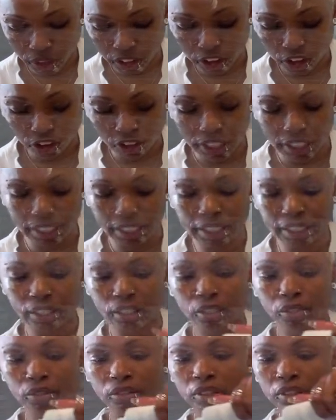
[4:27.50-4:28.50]
trying it
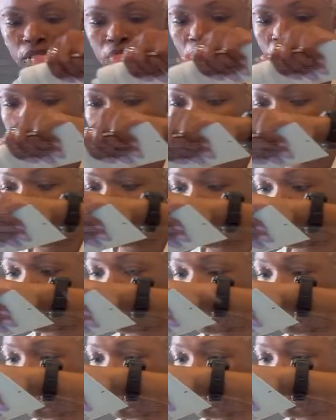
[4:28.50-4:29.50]
out
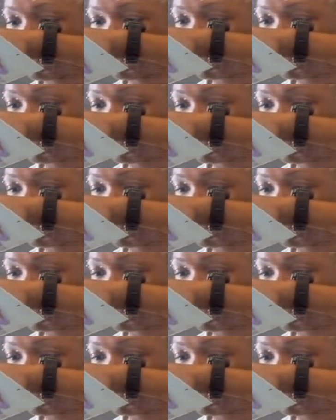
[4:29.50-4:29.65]
and